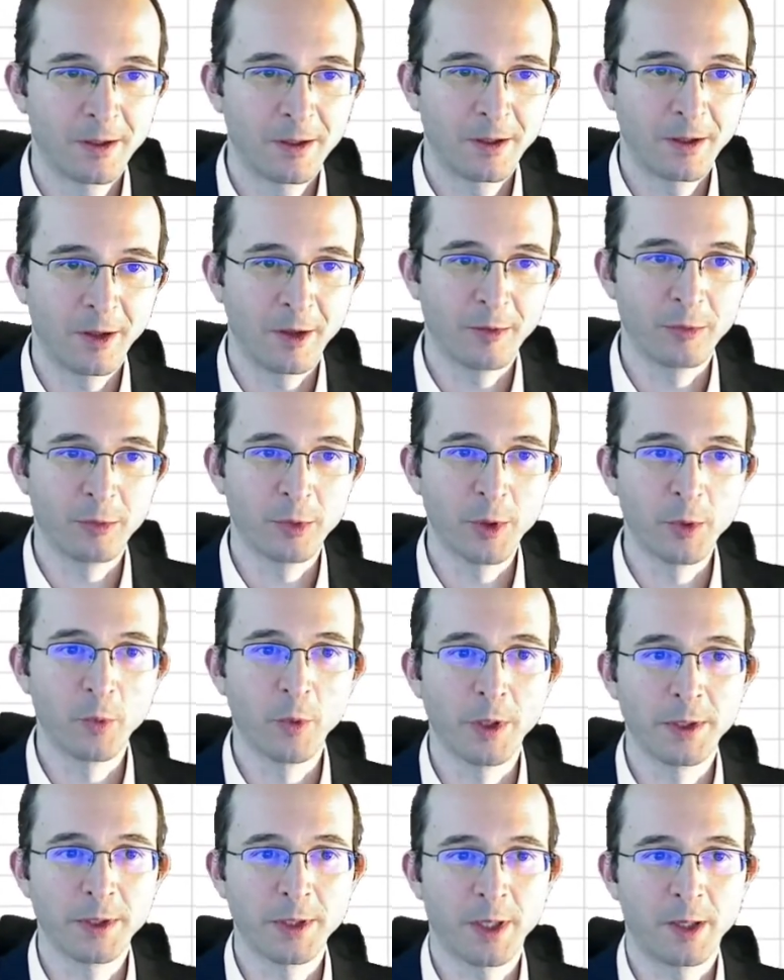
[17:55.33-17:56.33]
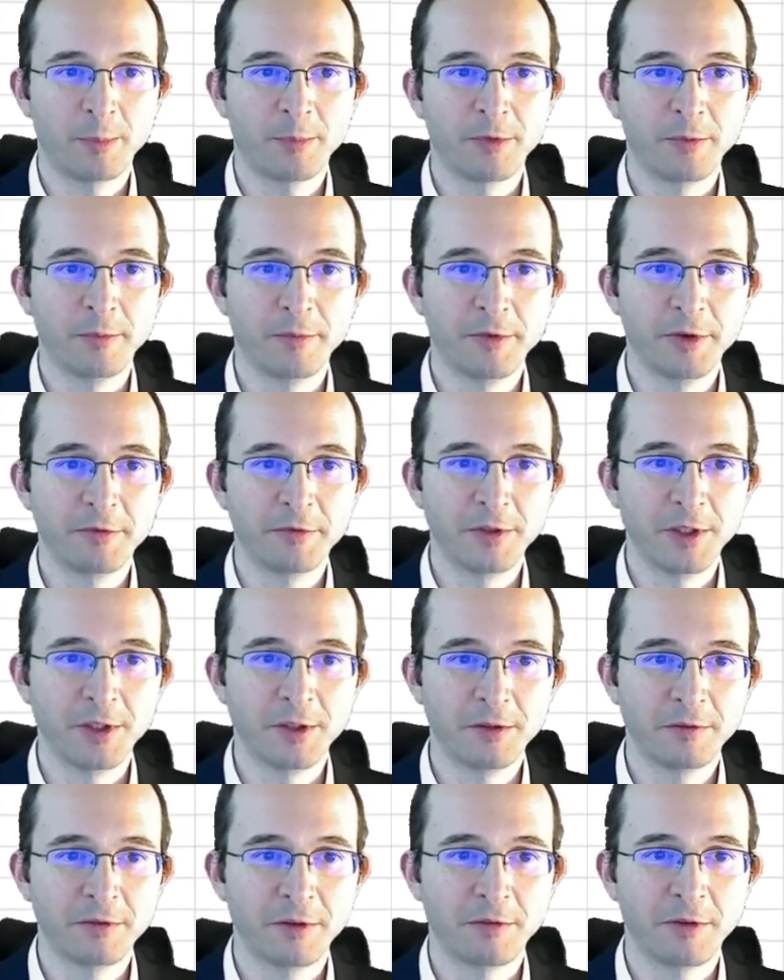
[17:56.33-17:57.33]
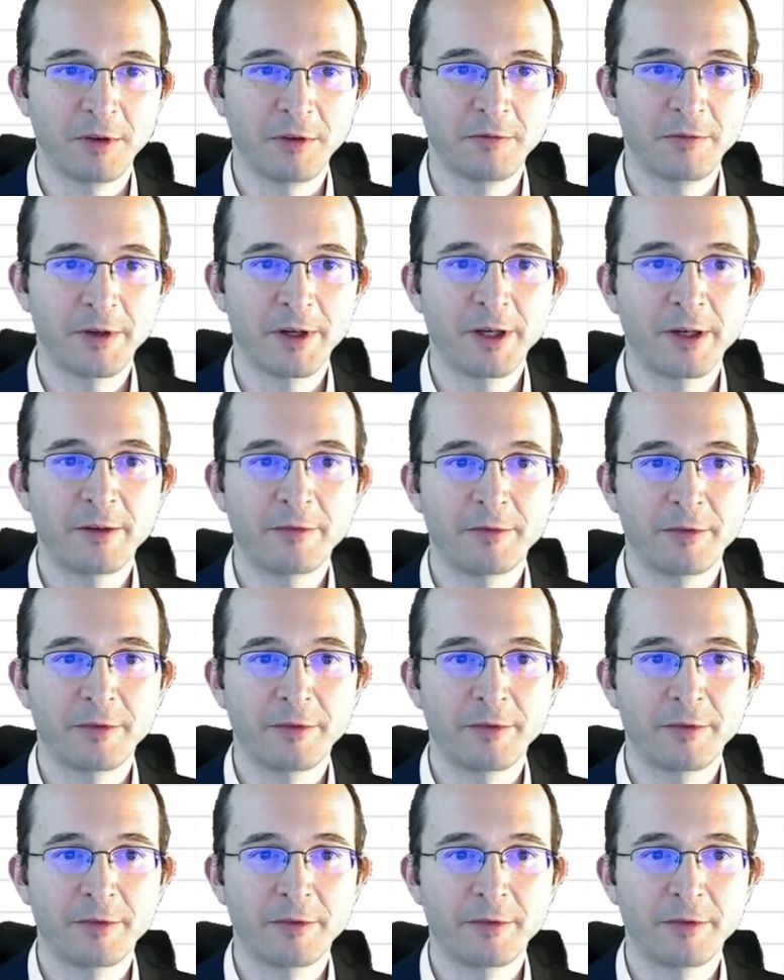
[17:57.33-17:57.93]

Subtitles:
if we went up from 50 to 55,